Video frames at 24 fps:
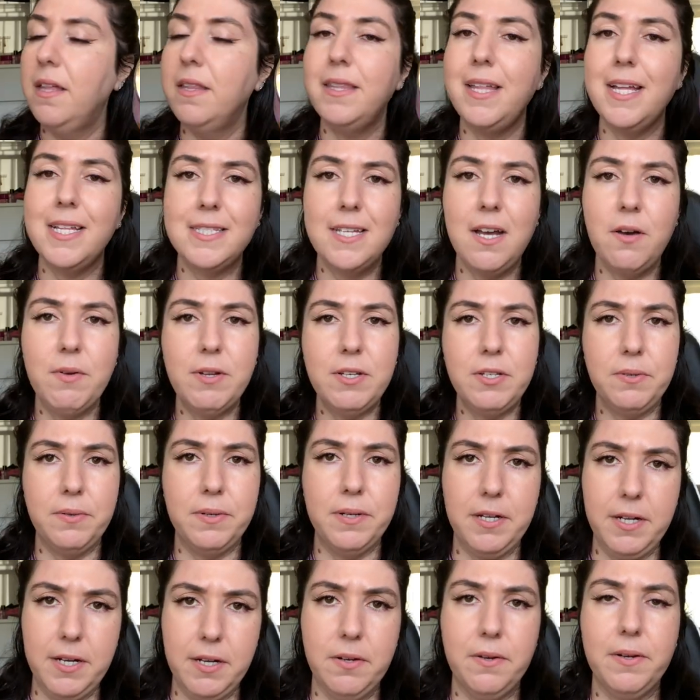That's how we do it
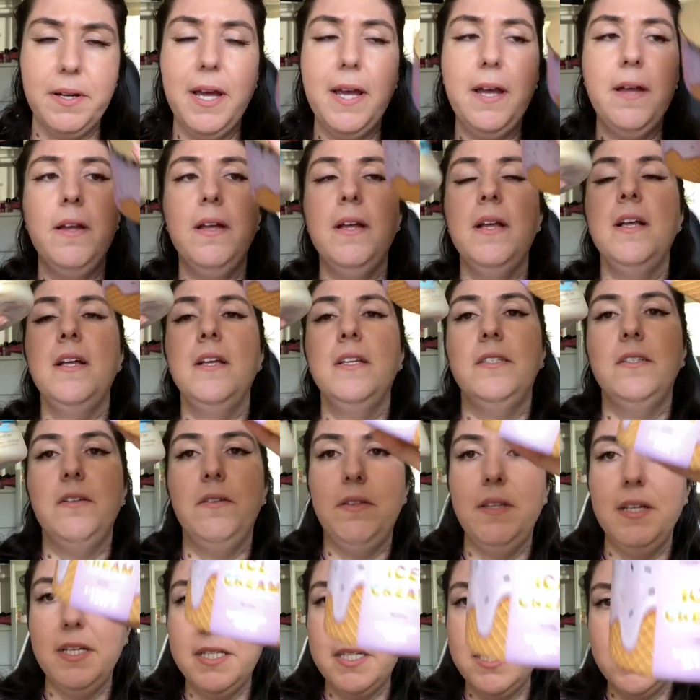here, okay? So
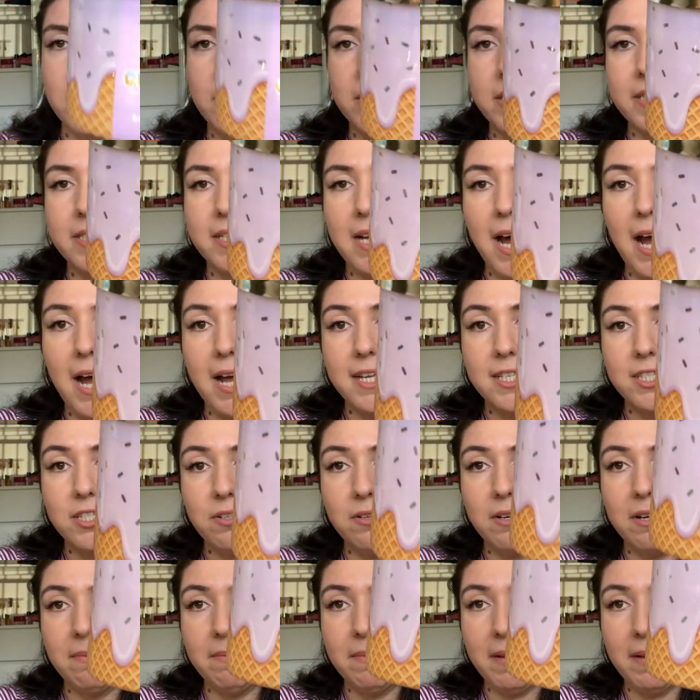this is just ice cream